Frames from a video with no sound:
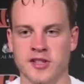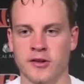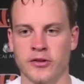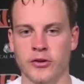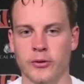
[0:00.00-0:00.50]
I
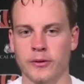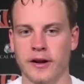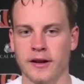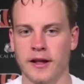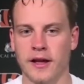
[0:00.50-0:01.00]
don't know
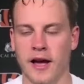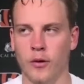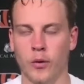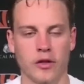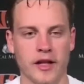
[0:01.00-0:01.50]

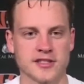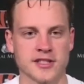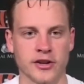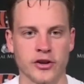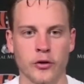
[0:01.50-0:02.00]
how well that's
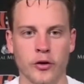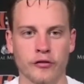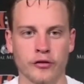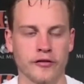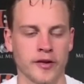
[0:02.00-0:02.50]
going to go over,